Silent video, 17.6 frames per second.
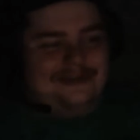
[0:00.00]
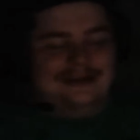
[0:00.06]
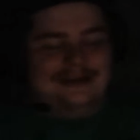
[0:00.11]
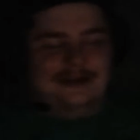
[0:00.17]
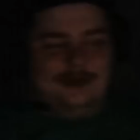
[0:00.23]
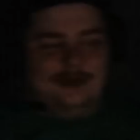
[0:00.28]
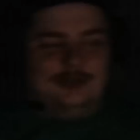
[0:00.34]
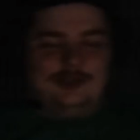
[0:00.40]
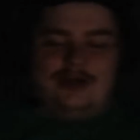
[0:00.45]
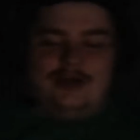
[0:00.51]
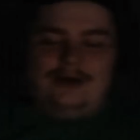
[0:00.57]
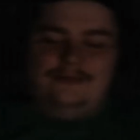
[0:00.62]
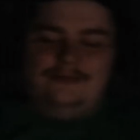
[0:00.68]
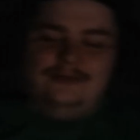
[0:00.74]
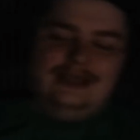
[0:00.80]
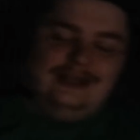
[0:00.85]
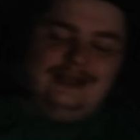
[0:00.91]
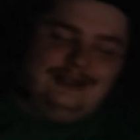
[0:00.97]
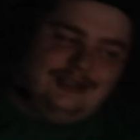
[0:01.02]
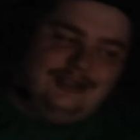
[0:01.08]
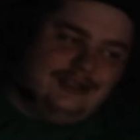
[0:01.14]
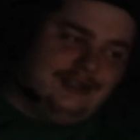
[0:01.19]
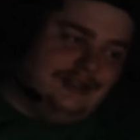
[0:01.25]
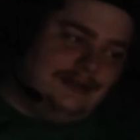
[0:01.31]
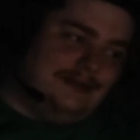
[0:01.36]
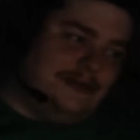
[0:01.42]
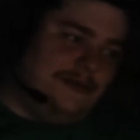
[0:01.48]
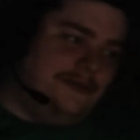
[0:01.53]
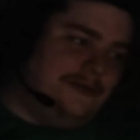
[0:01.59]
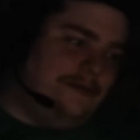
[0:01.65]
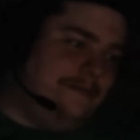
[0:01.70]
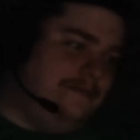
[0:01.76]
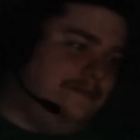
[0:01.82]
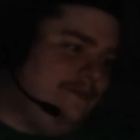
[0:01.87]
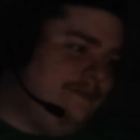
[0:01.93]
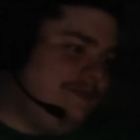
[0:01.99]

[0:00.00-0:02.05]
Pretty good job to get addicted to.